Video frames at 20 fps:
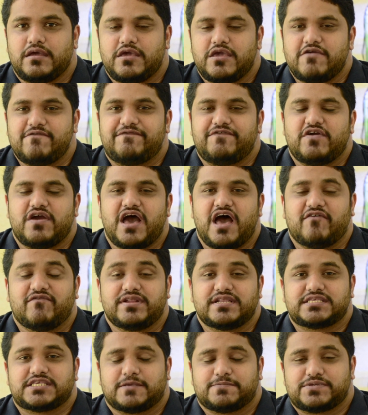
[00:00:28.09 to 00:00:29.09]
If you
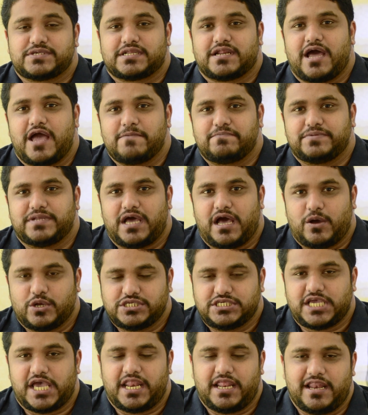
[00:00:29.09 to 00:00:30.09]
haven't subscribed our
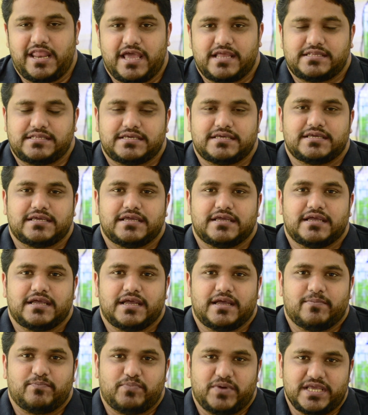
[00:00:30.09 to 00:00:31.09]
channel yet,
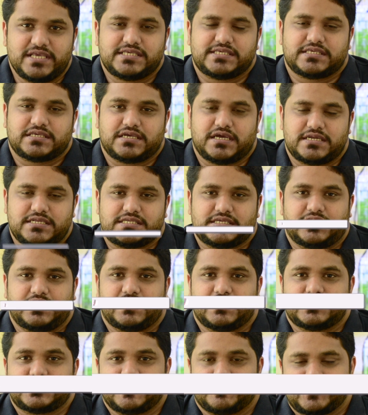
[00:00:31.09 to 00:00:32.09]
please
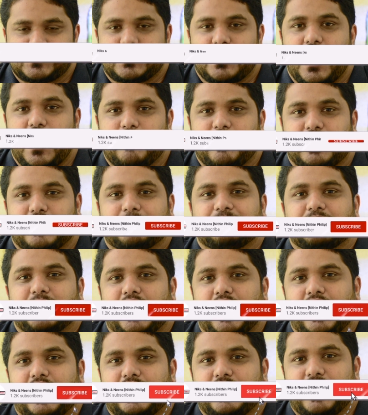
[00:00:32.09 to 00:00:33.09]
consider subscribing
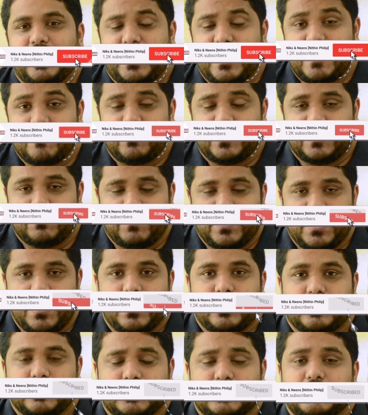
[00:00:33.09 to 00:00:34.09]
and enable the bell
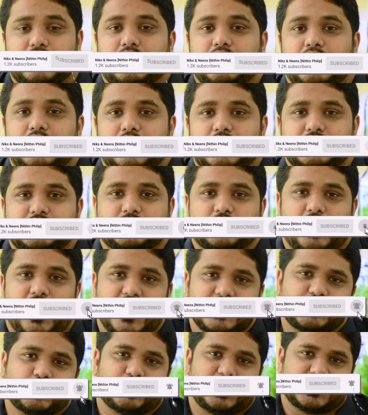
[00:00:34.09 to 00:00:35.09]
icon. So
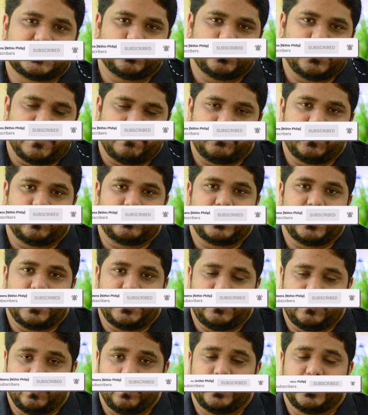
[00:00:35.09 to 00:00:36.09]
as soon as we upload a
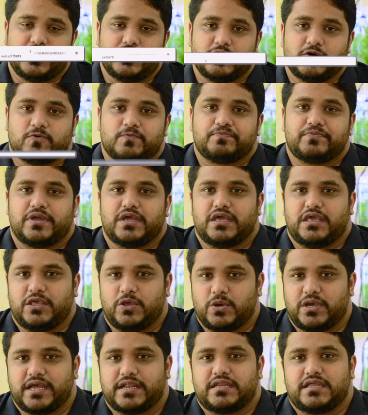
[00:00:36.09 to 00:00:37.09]
new video,
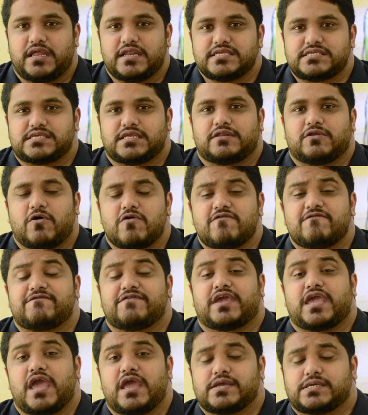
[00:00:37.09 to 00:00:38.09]
you get instant
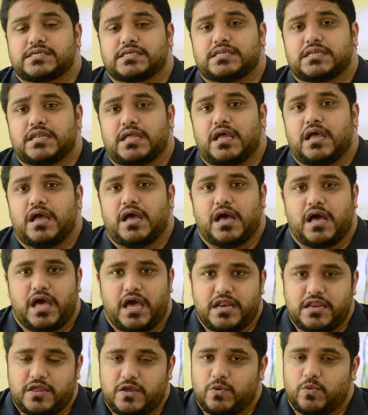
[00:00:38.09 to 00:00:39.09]
notification
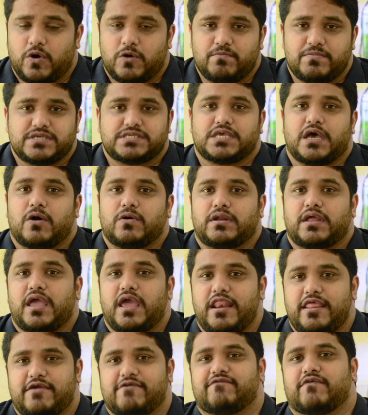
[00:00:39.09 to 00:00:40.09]
and you won't miss out
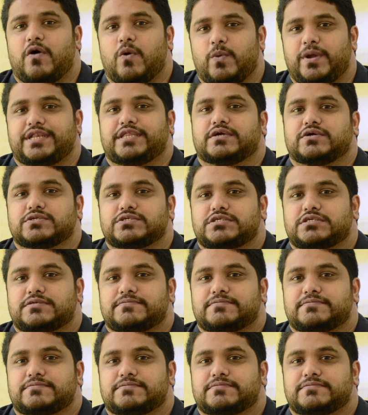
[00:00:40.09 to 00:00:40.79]
any of our videos.